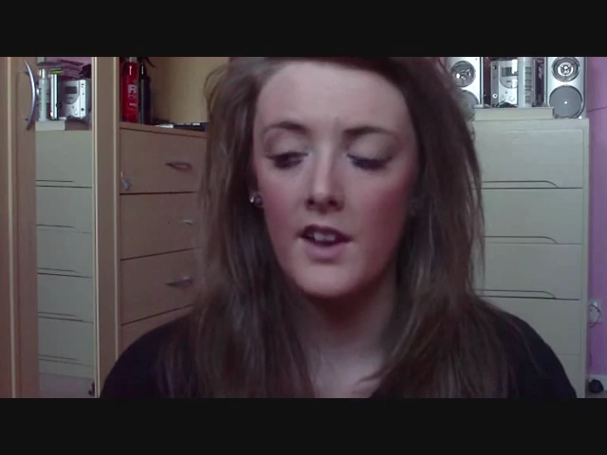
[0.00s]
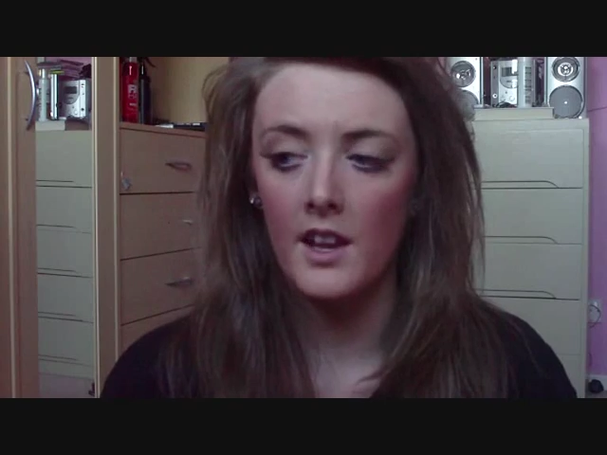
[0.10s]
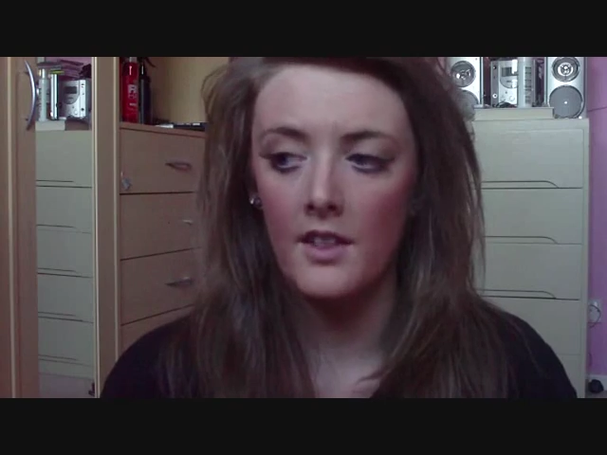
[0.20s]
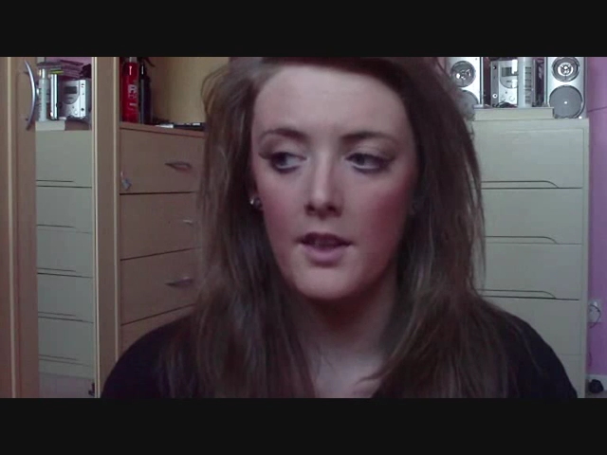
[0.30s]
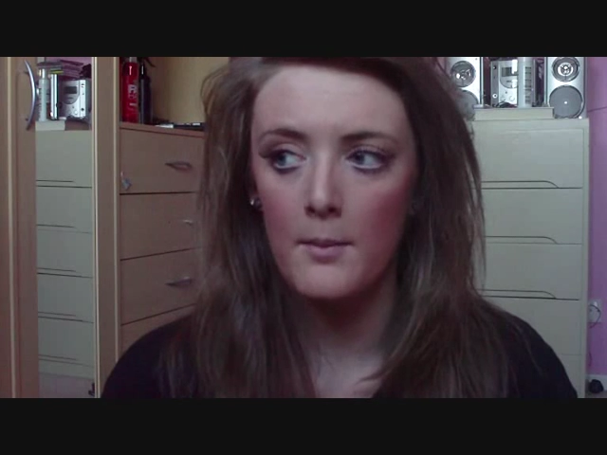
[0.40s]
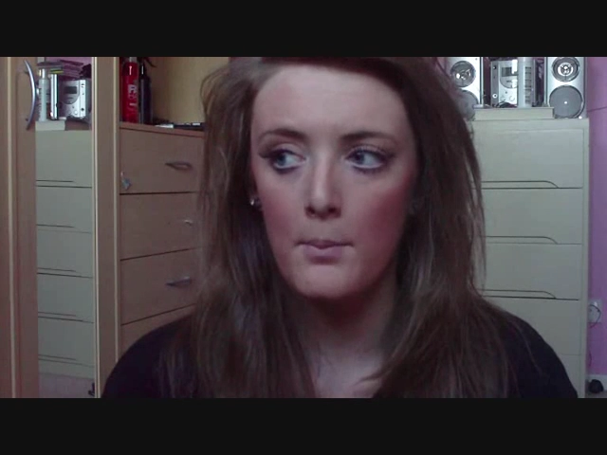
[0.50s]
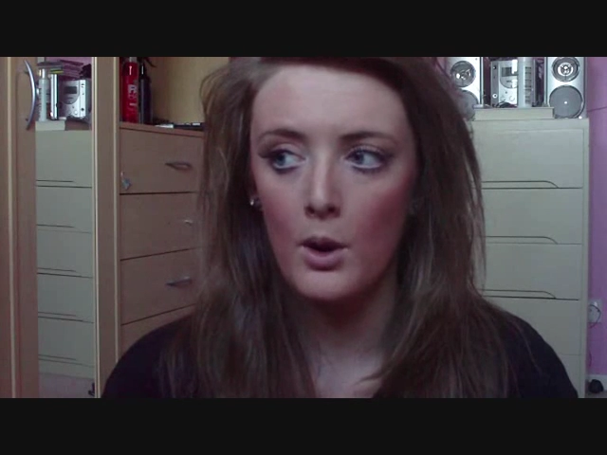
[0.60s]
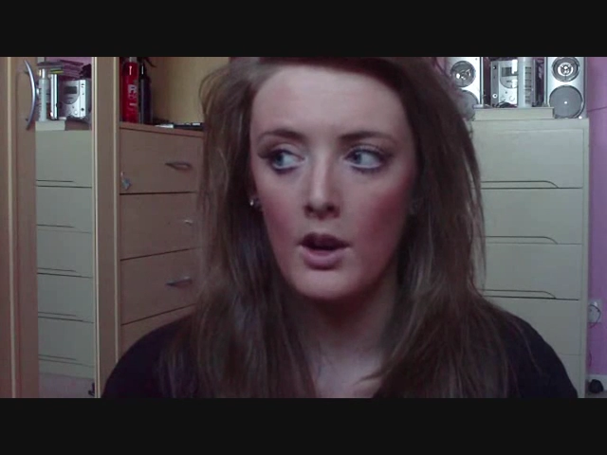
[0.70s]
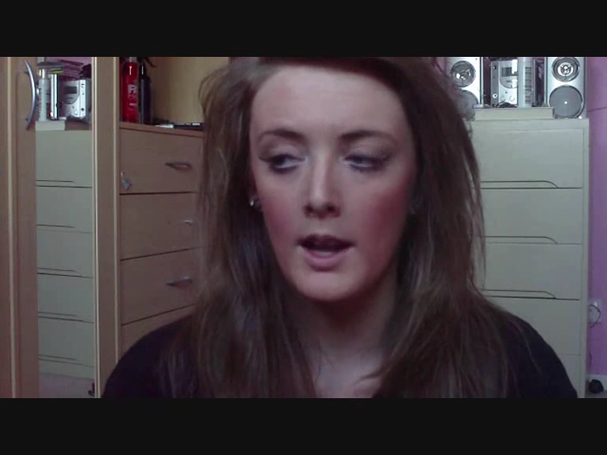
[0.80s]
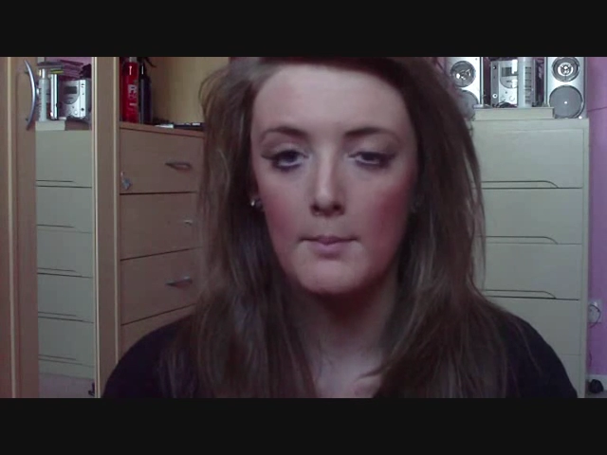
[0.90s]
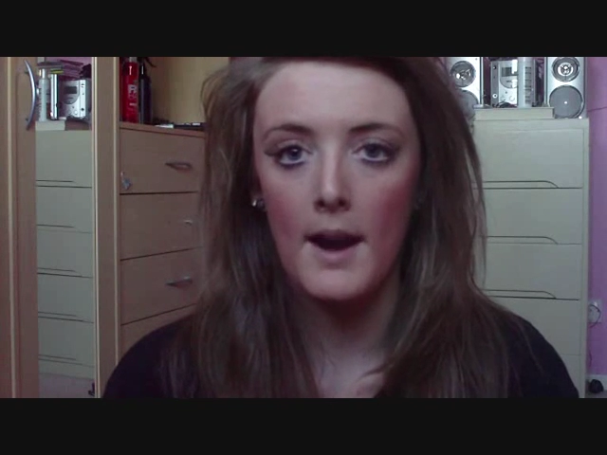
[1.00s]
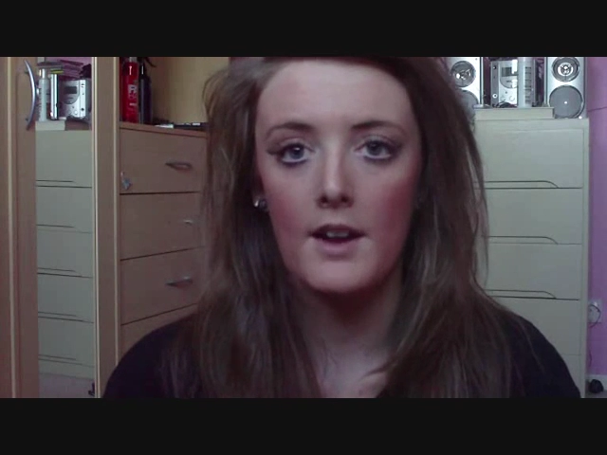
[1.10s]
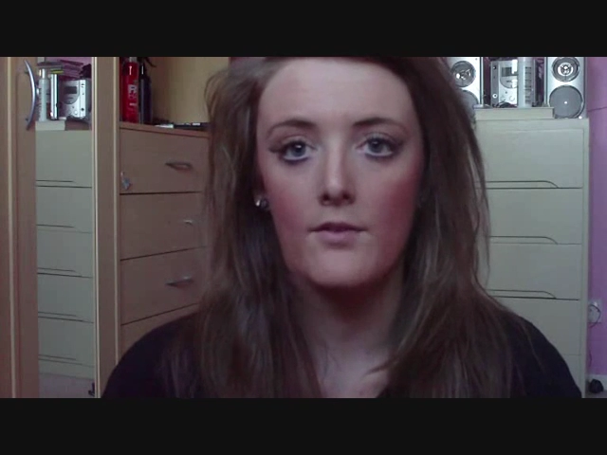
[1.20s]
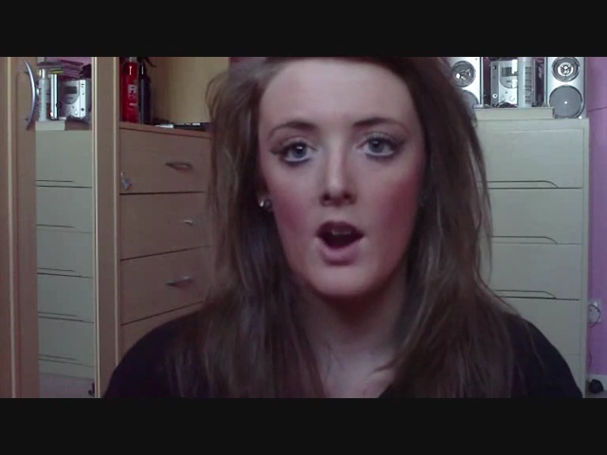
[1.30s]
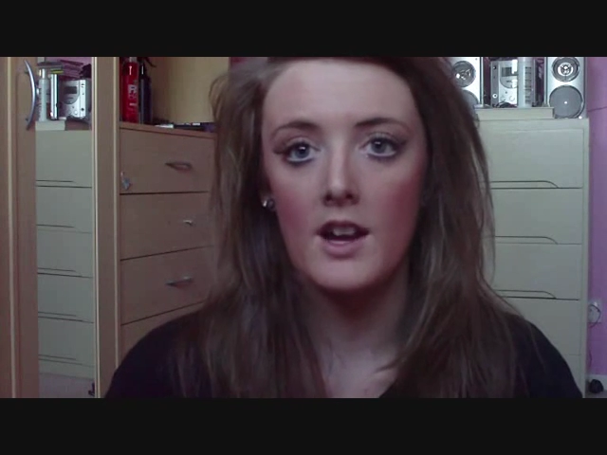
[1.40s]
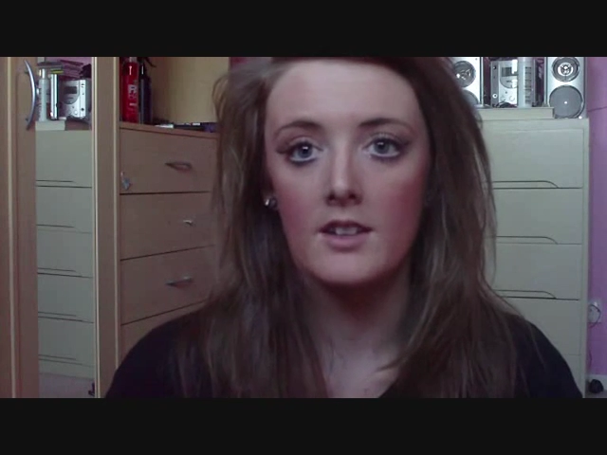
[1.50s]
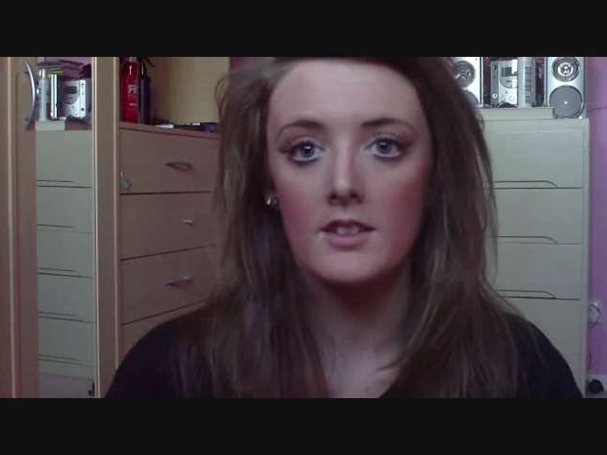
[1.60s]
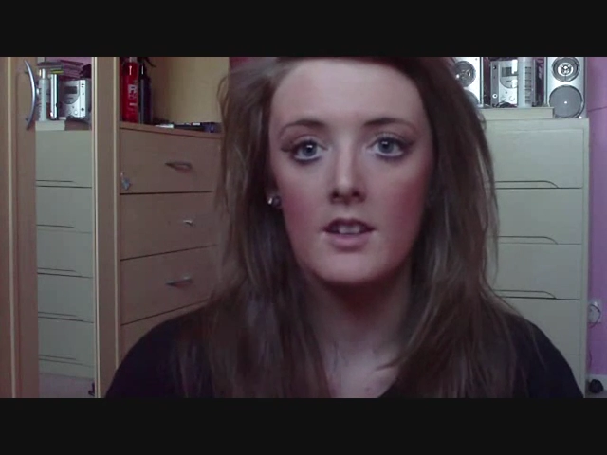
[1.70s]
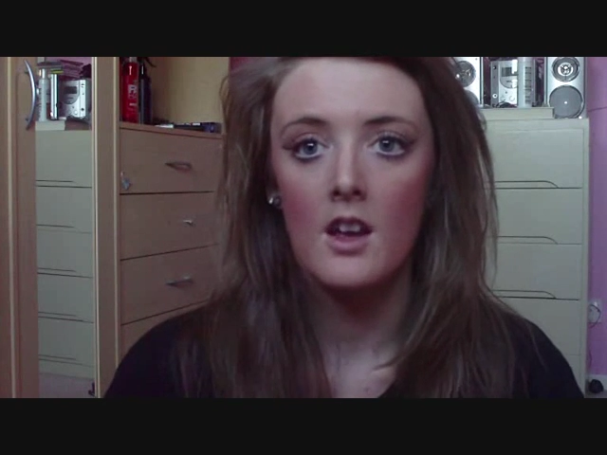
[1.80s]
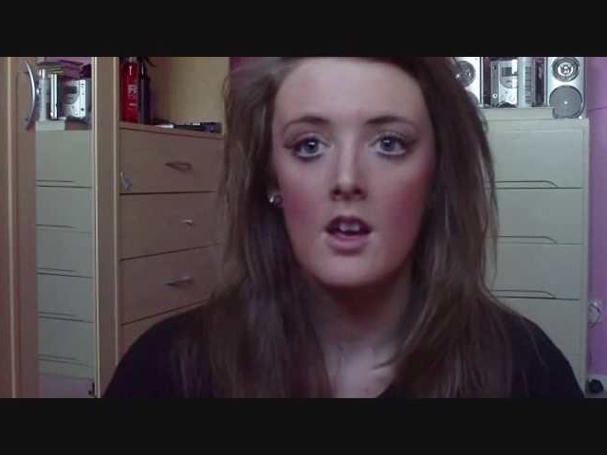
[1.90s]
feel anything, but like my
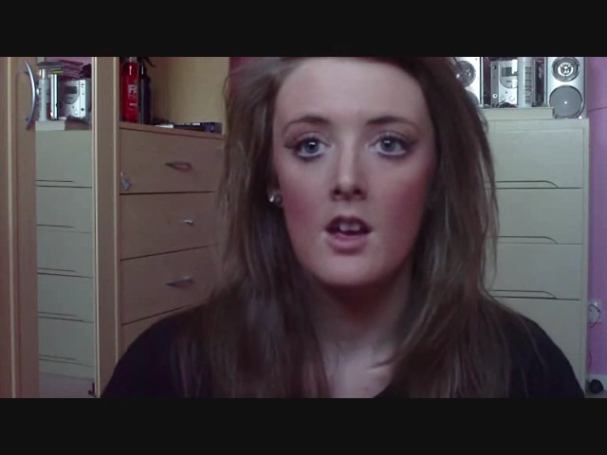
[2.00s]
friend